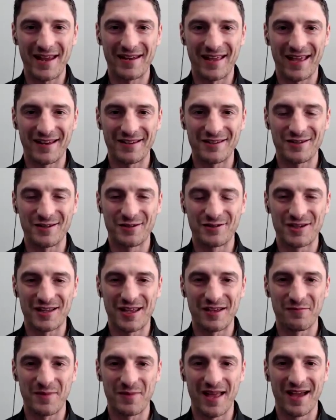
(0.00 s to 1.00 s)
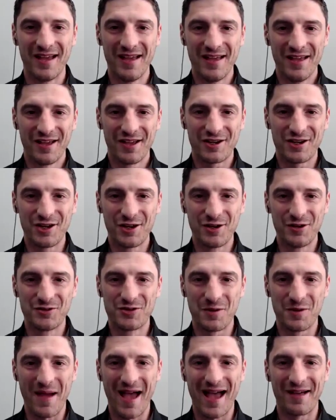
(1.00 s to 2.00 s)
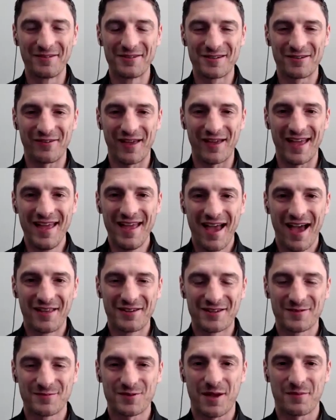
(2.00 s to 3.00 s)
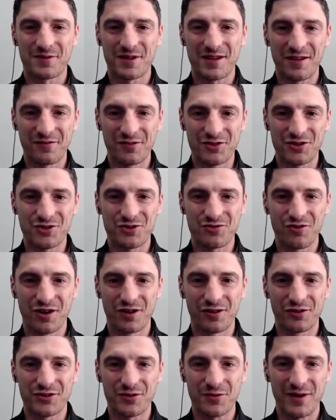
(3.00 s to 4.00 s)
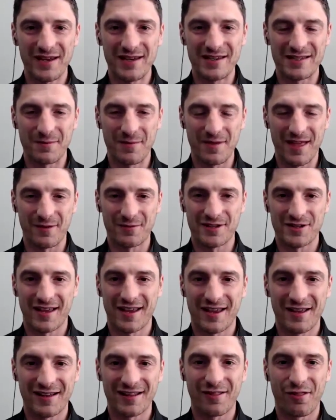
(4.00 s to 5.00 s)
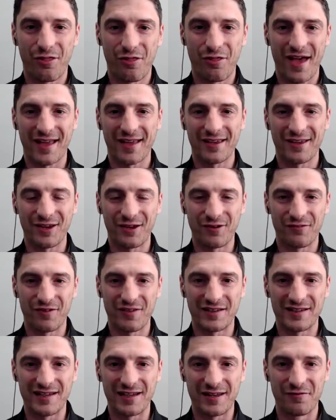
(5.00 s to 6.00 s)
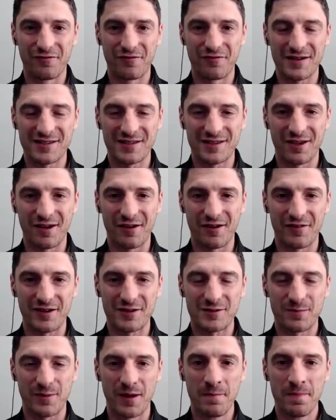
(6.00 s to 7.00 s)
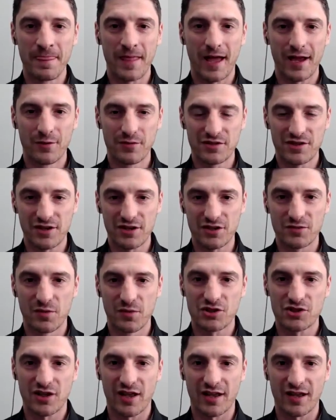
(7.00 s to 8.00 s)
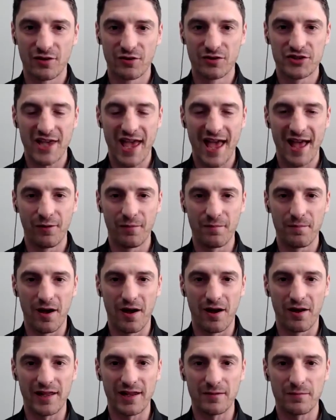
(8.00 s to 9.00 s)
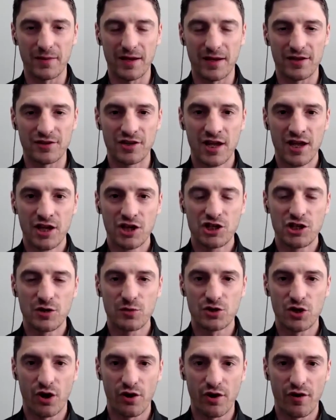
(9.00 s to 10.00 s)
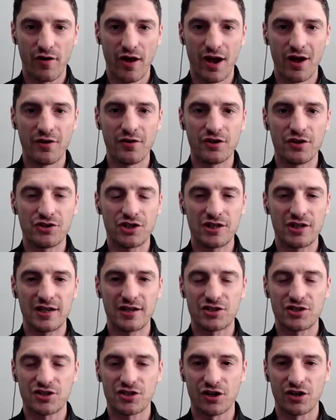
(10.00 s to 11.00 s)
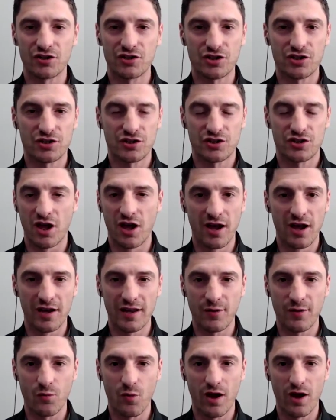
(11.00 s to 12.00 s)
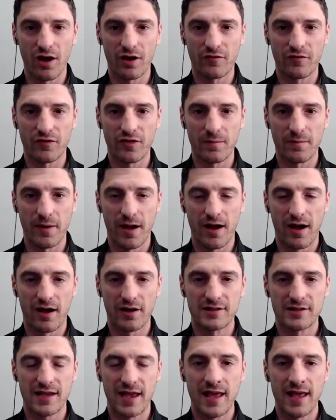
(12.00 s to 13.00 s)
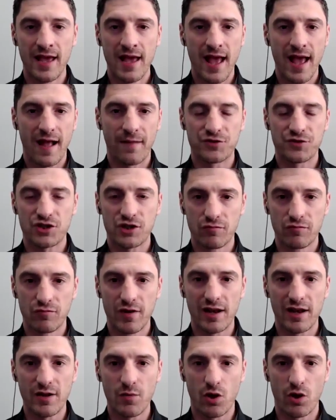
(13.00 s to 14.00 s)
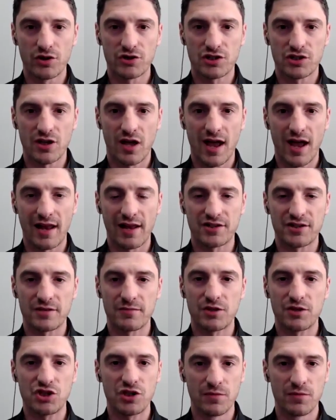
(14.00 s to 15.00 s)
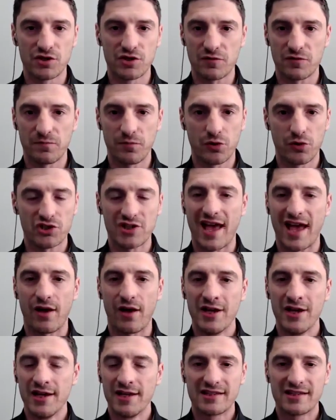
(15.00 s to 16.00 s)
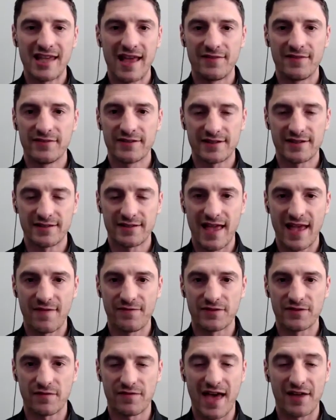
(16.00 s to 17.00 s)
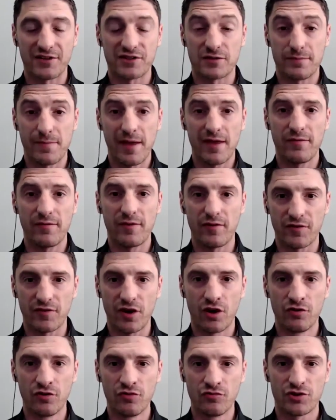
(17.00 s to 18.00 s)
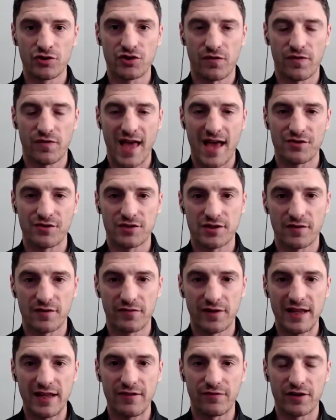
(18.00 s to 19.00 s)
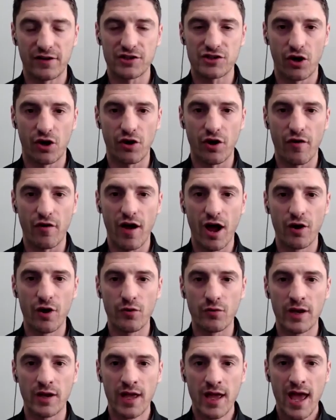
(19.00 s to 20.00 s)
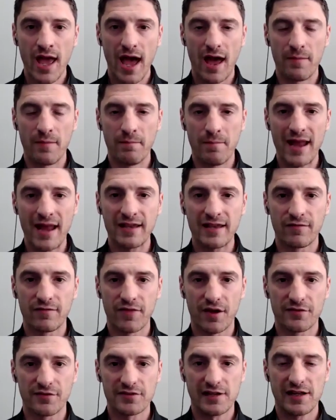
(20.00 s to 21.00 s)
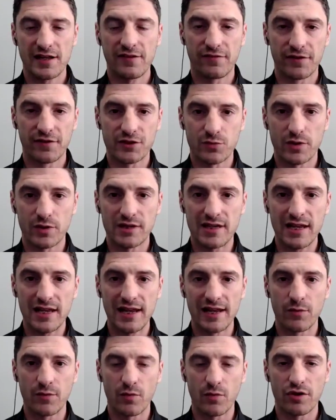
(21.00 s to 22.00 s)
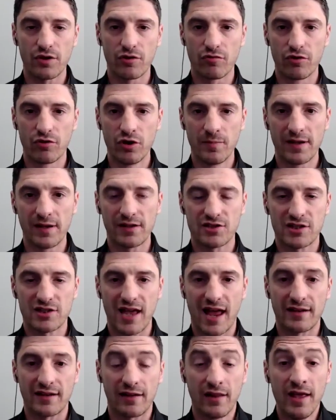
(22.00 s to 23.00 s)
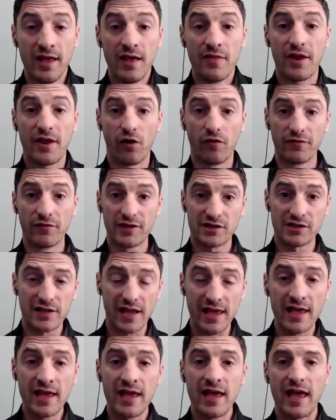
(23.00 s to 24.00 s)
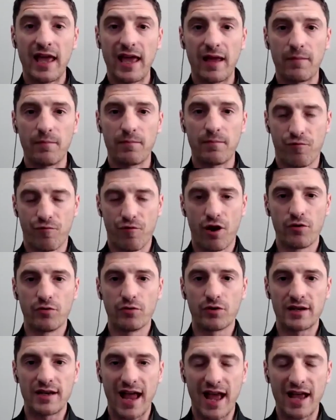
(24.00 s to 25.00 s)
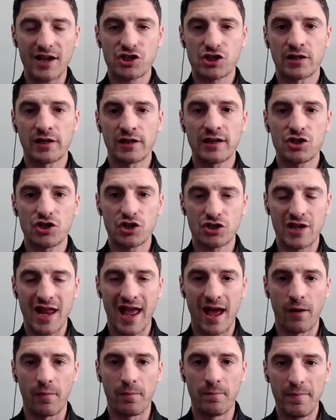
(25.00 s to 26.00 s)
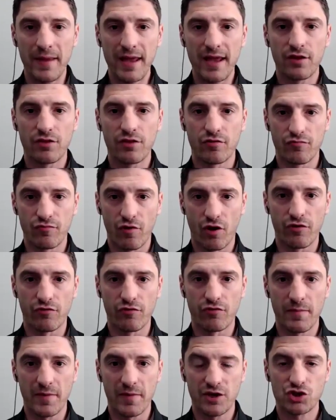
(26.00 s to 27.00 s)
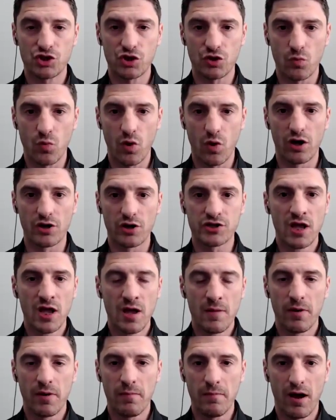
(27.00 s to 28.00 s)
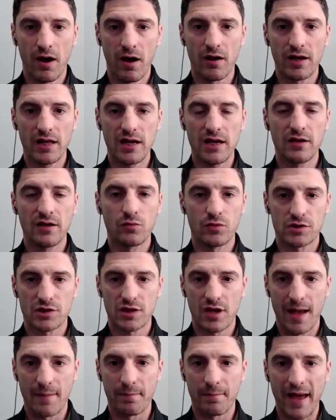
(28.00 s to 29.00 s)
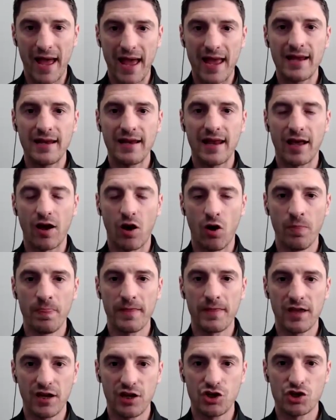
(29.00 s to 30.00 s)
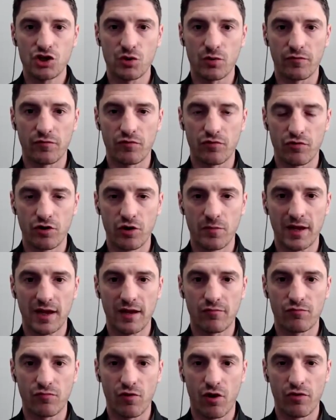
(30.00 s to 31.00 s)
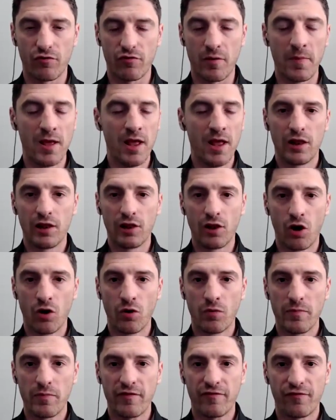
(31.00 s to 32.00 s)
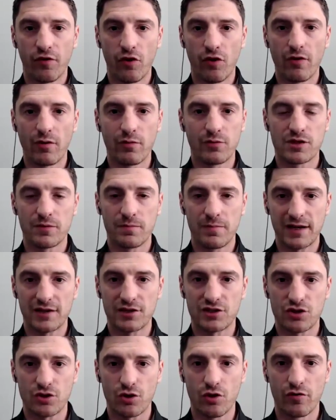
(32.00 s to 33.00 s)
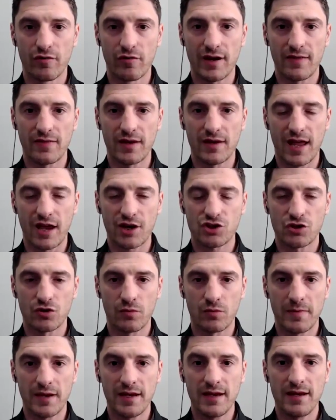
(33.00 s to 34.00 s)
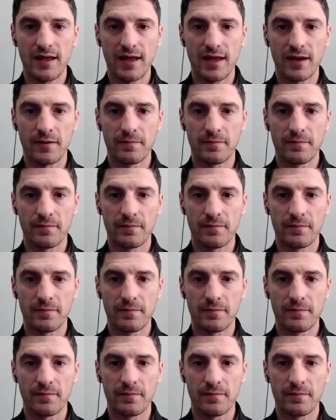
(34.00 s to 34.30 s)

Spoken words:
it. And she used to give me a huge amount of it. And sometimes I'd even struggle to eat it, but that was like a little thank you for the delivery service. But I always did as much as I could to help Marlene, because she was on her own and she did such sterling work for the party. And she really was tireless. I mean, she must have put out tens and tens of thousands, maybe even hundreds of thousands of leaflets on her own. And many of those leaflets were dealing with the grooming scandal. Then obviously it broke nationally just how big the Rotherham issue was. But Marlene was campaigning on the issue of grooming in Rotherham long before it was a big story in the national media.